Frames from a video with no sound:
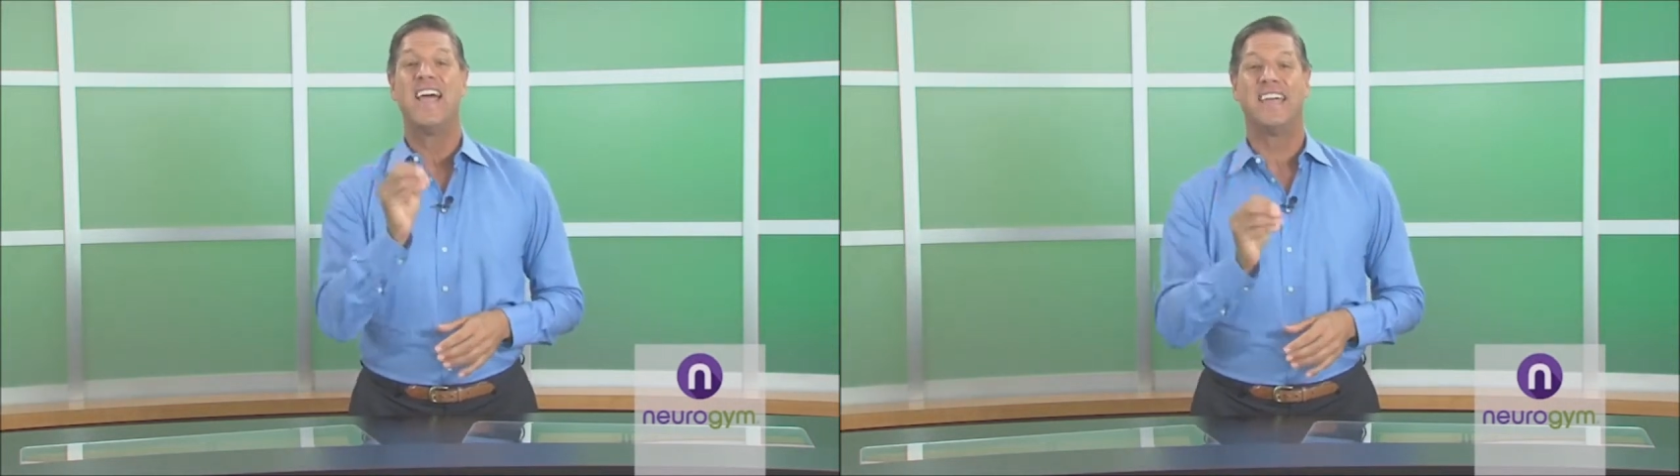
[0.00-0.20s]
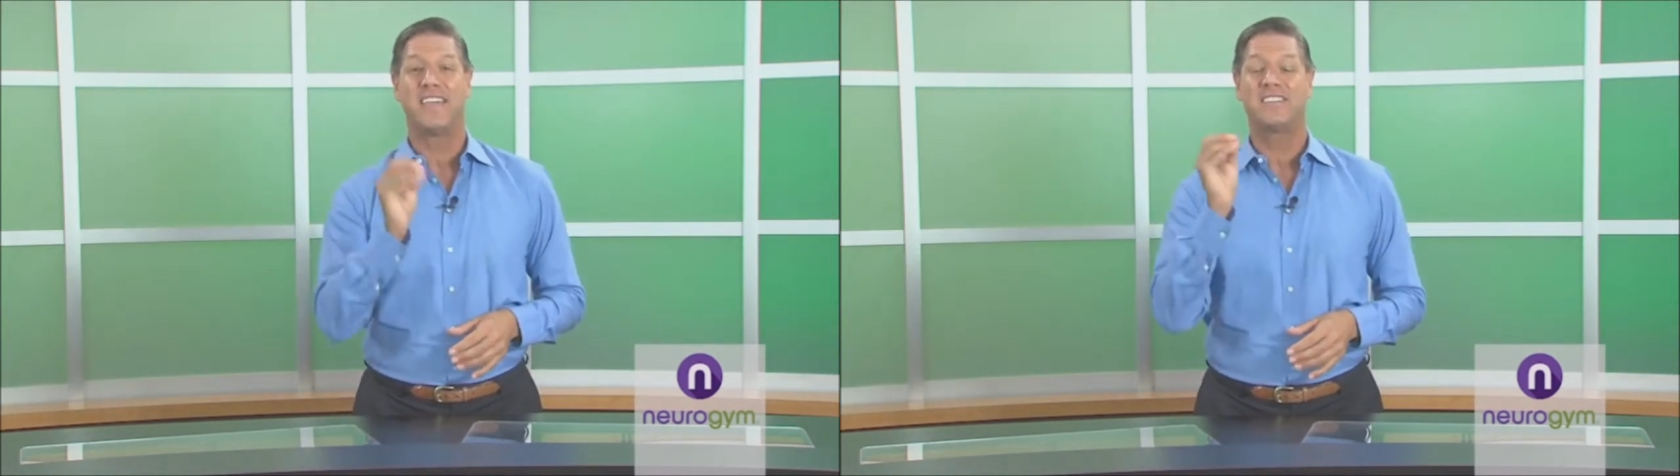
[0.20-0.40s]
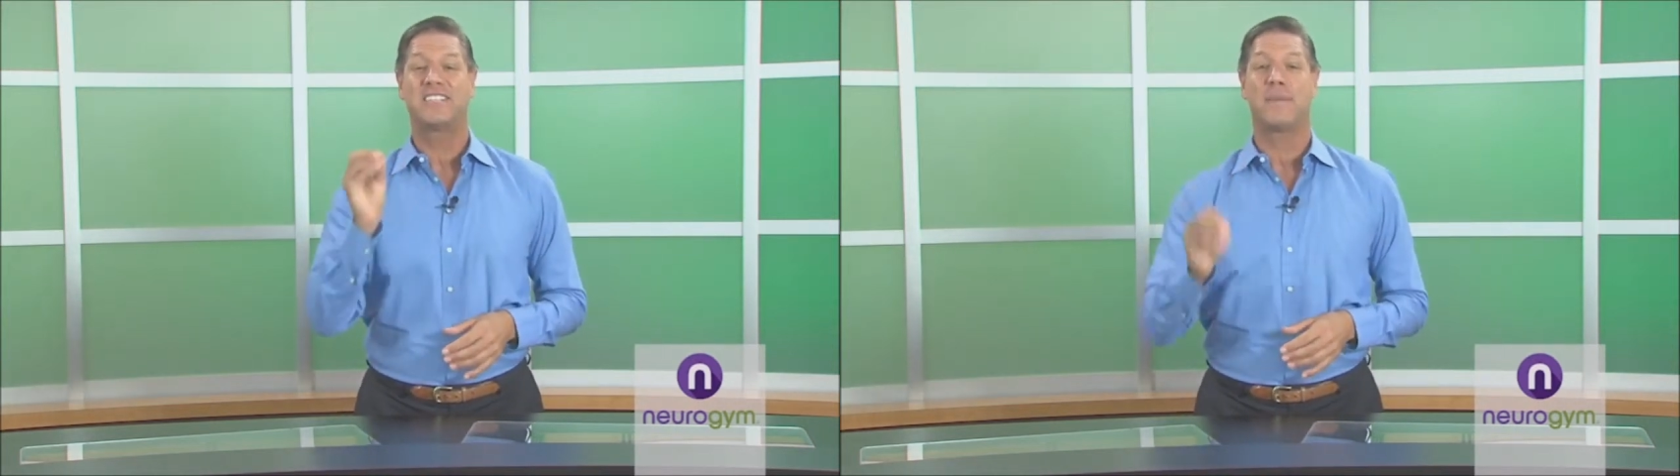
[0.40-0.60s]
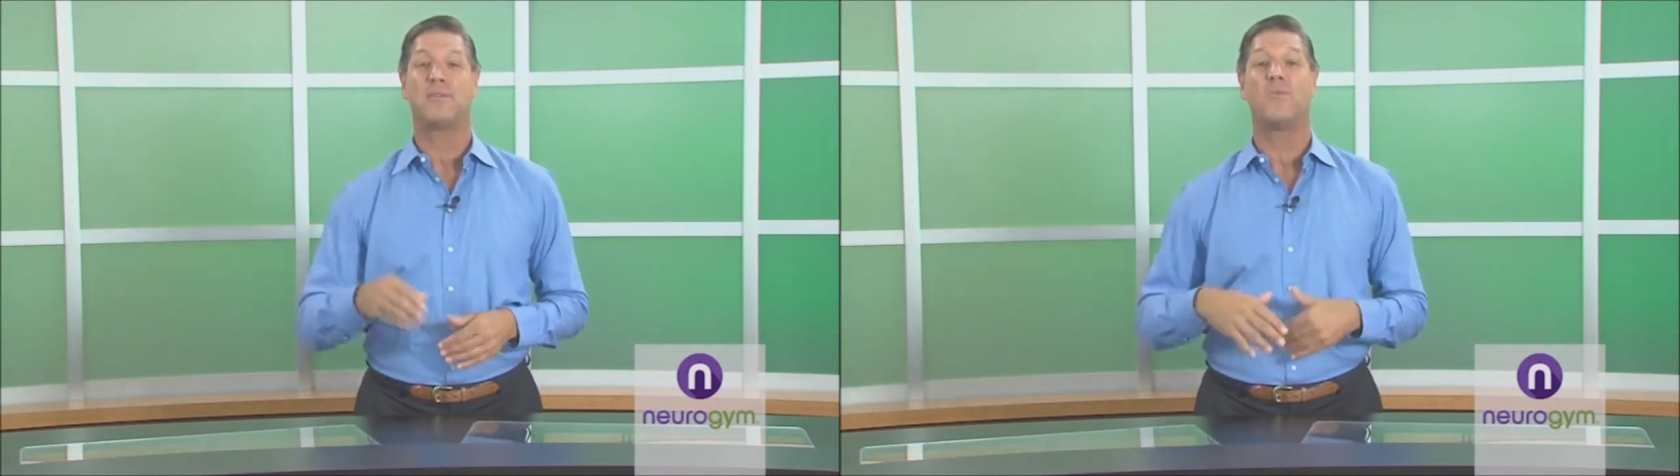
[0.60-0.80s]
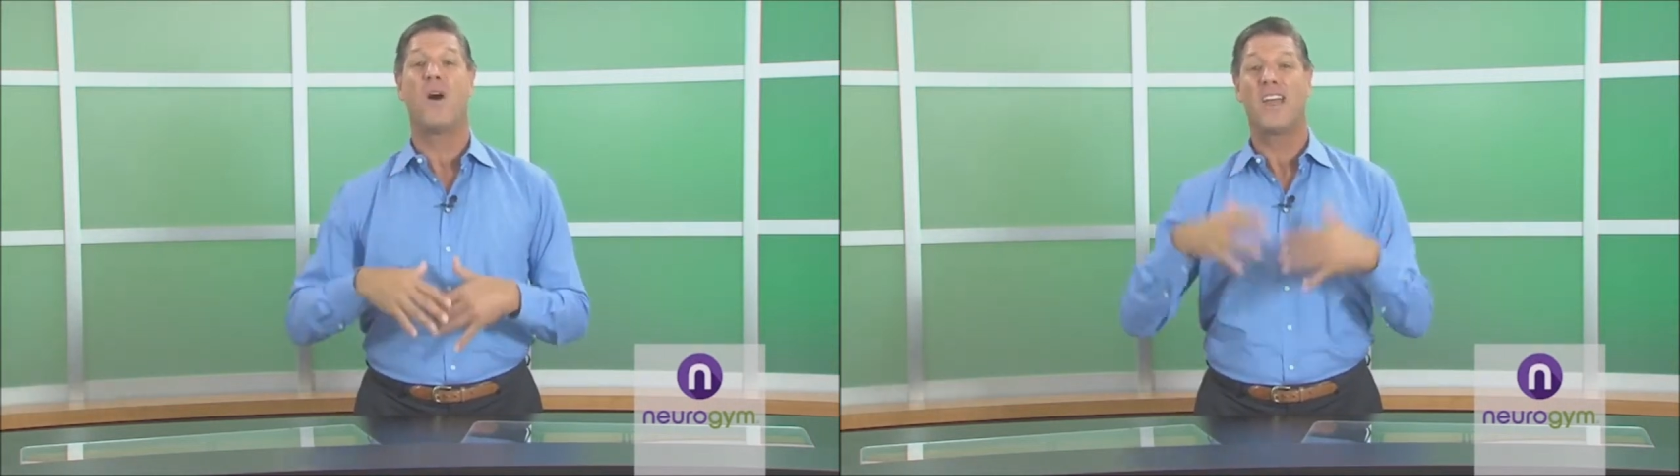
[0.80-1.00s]
another time
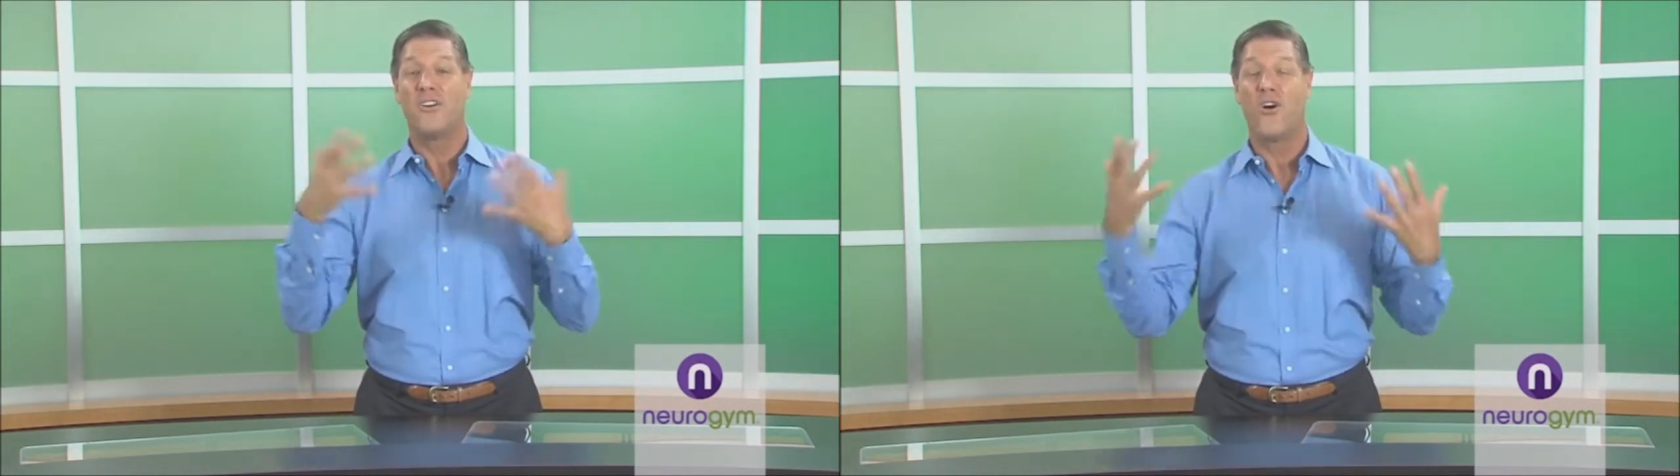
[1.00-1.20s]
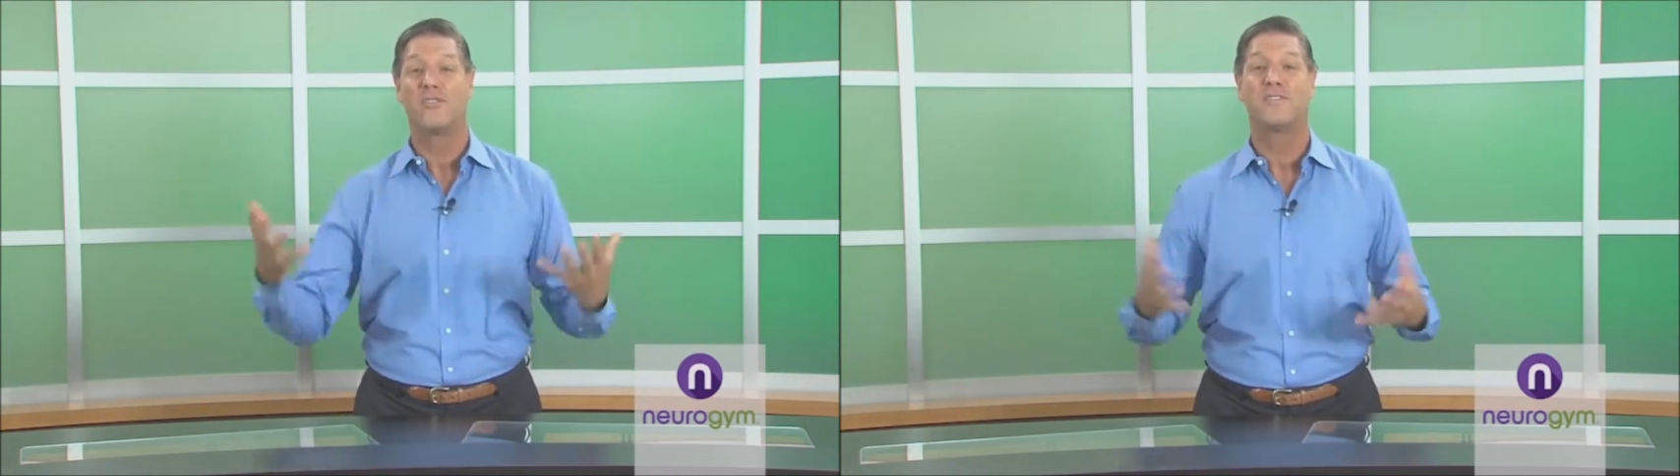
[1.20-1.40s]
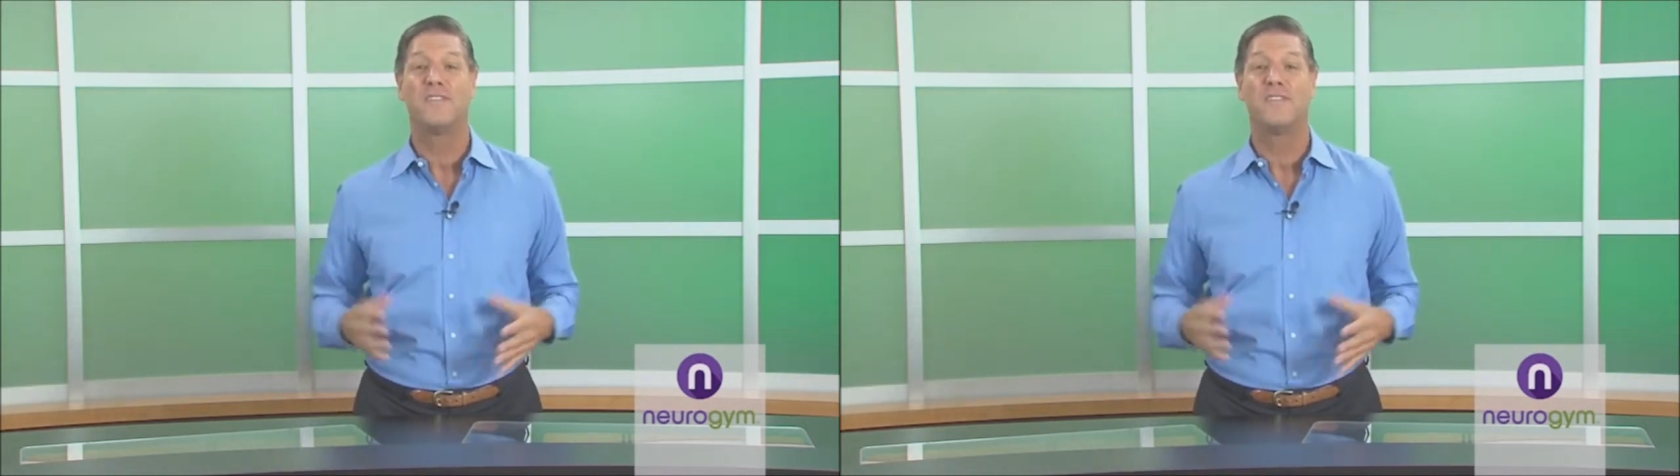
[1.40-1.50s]
he won over